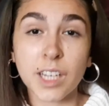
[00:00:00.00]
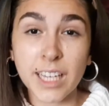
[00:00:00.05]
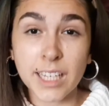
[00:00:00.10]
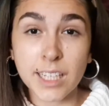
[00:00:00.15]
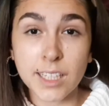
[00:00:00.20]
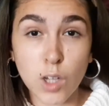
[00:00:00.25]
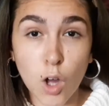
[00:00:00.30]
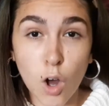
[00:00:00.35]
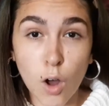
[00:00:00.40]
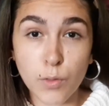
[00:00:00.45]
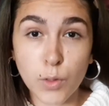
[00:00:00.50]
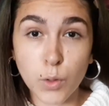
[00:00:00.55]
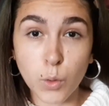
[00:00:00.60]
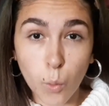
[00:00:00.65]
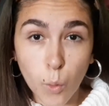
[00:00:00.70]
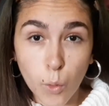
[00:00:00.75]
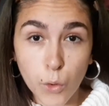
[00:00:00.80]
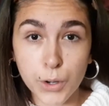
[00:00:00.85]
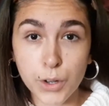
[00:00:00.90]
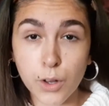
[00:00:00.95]
ease of the
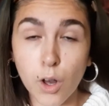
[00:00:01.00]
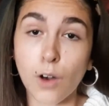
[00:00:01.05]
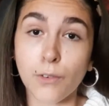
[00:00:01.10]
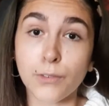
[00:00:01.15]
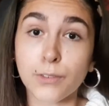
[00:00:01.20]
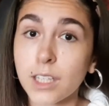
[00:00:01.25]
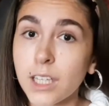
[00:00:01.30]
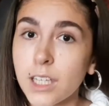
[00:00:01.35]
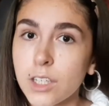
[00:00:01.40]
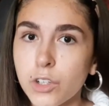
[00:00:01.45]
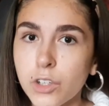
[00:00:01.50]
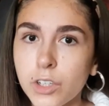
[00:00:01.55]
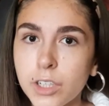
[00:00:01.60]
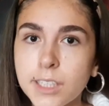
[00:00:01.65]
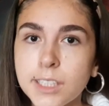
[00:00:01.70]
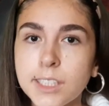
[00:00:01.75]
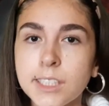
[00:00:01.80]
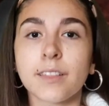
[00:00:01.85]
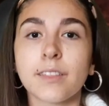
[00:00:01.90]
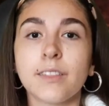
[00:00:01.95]
work of teachers,